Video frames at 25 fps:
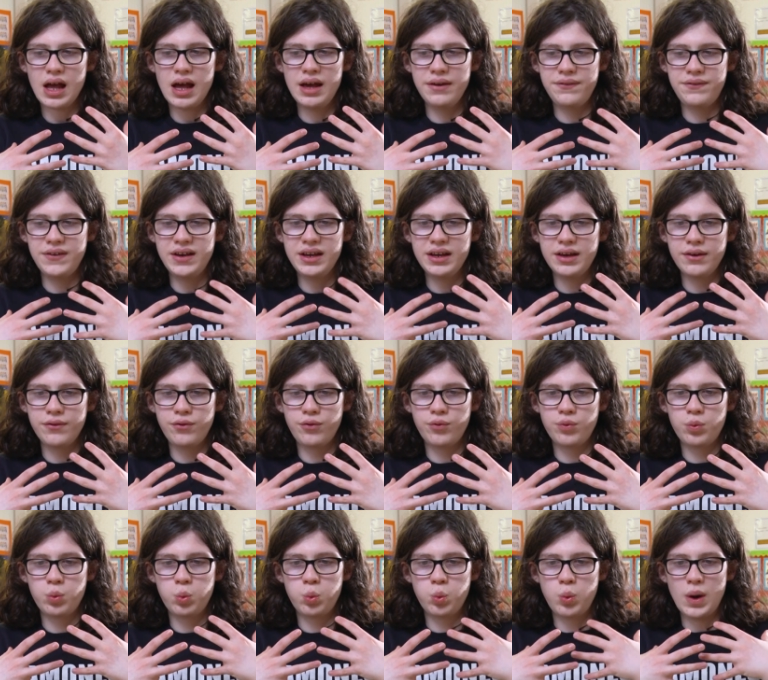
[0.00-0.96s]
I think
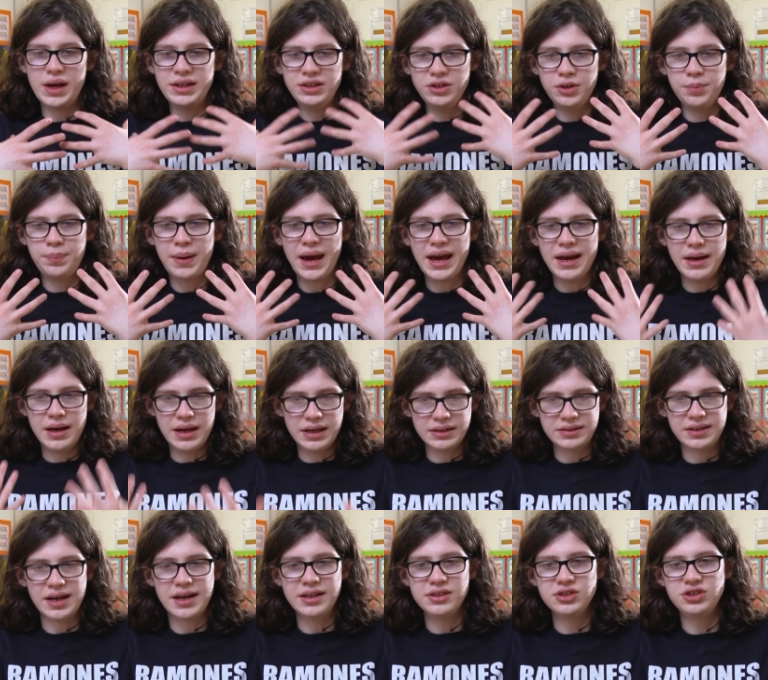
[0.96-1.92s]
if, when you pay
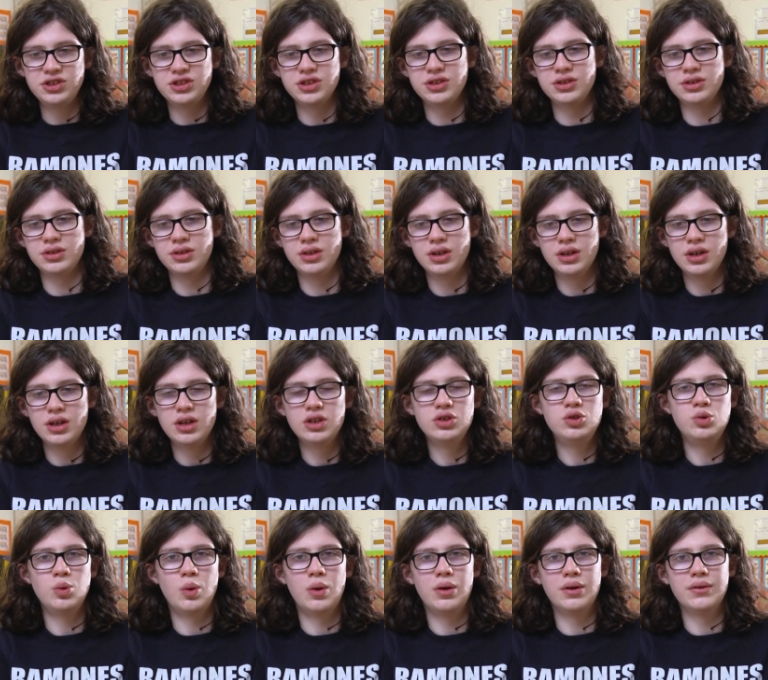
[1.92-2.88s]
attention
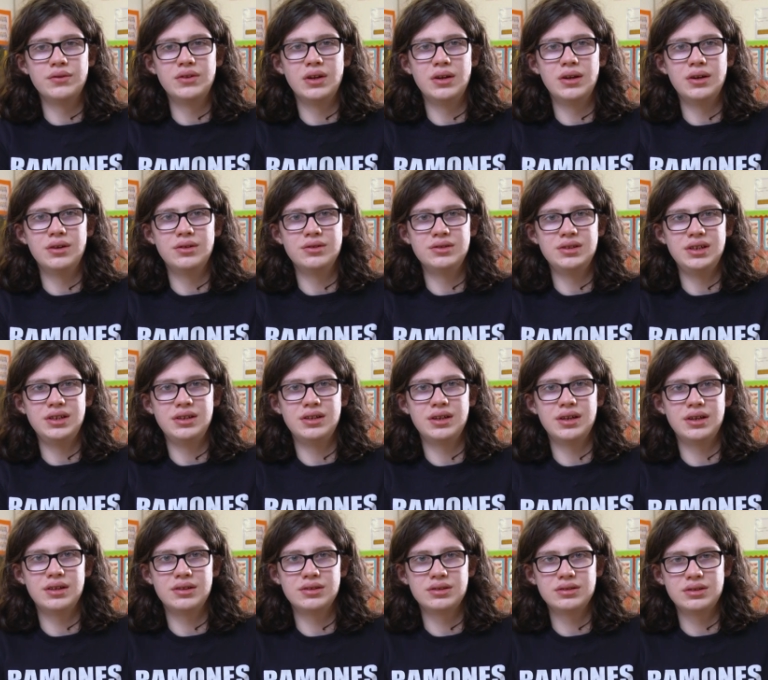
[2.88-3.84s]
to all of the little
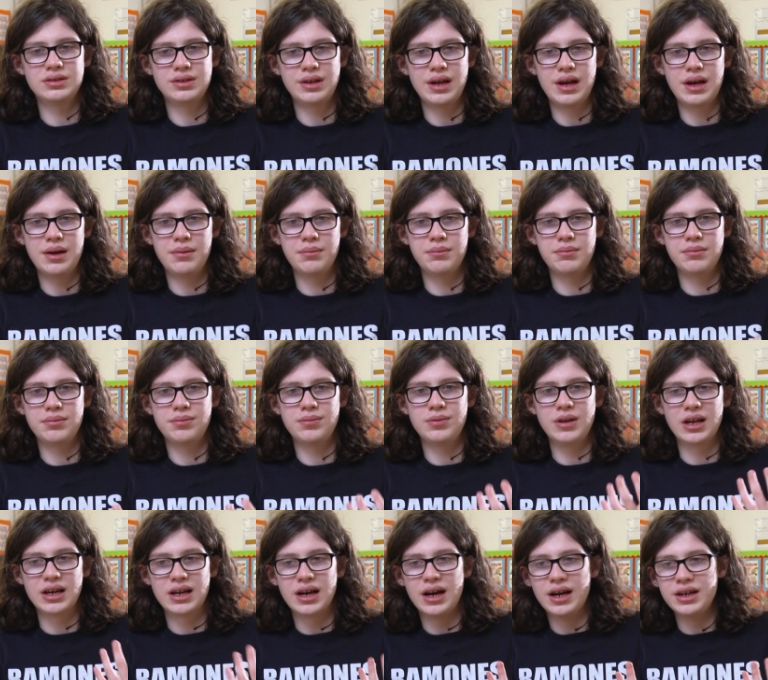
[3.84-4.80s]
details, um,
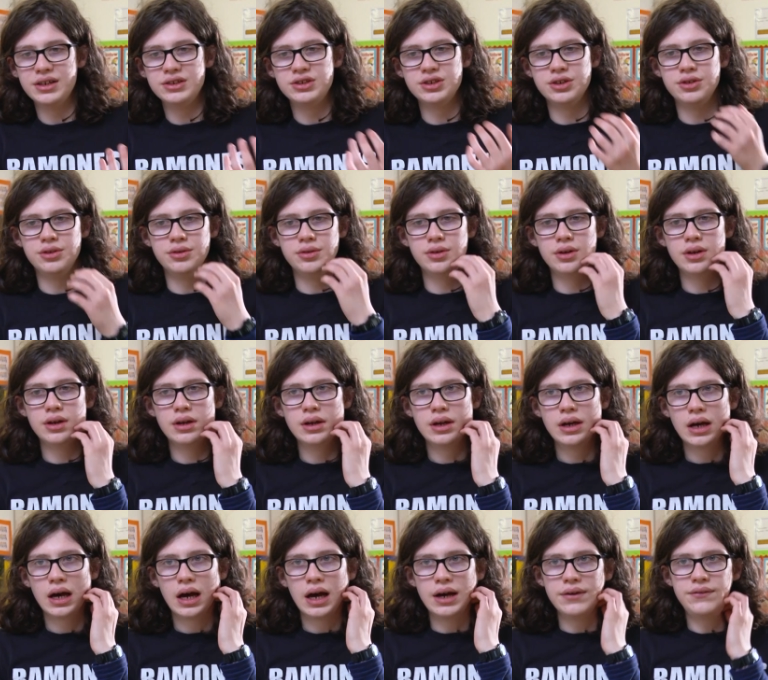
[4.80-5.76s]
like I do,
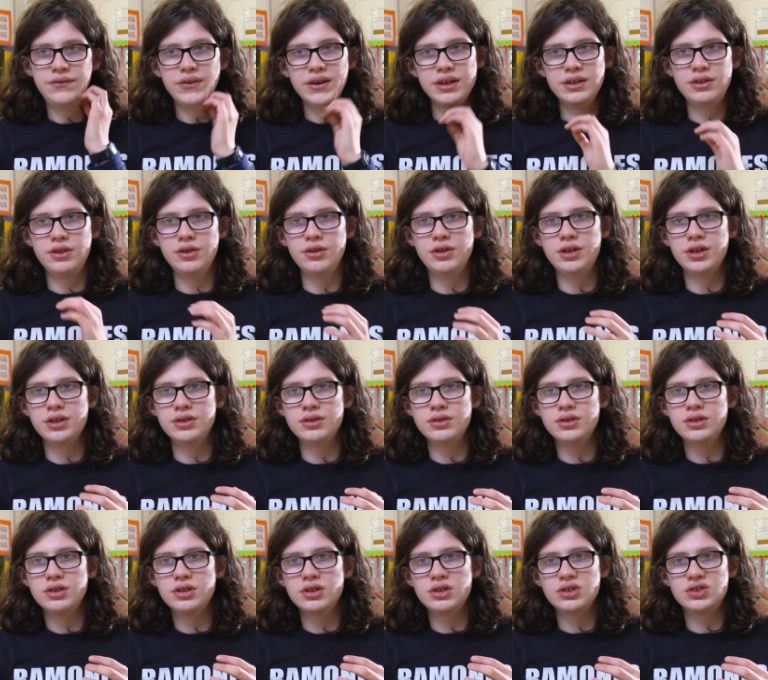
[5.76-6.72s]
I think you
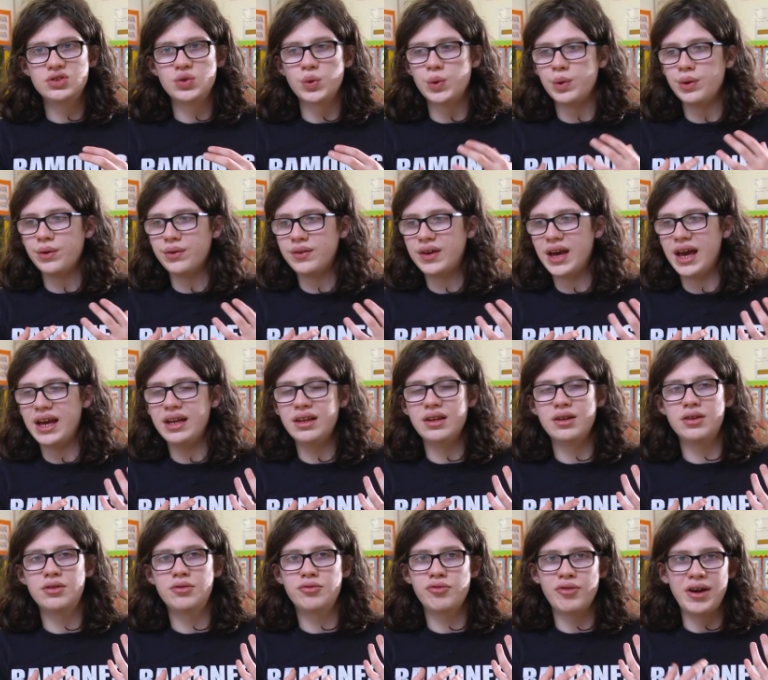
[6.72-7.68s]
can sort of gain
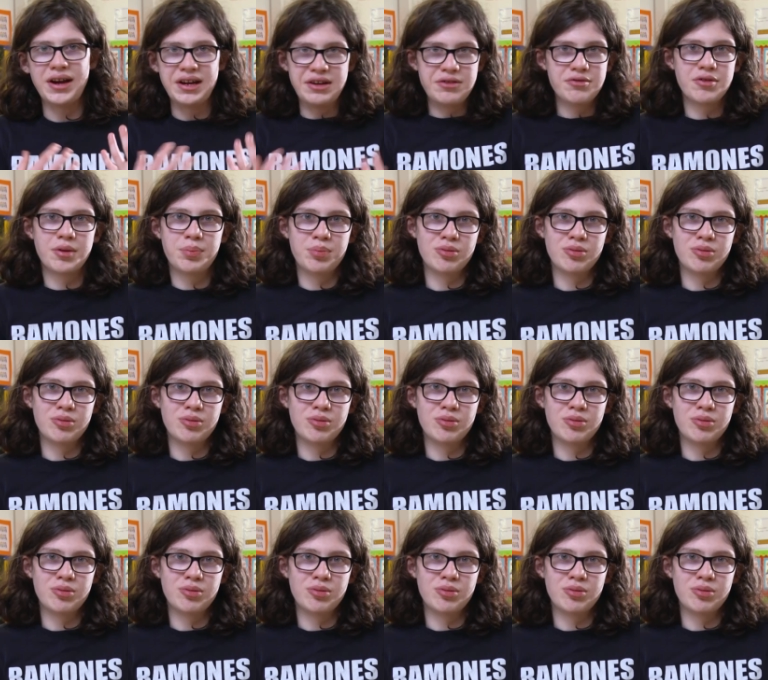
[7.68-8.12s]
a greater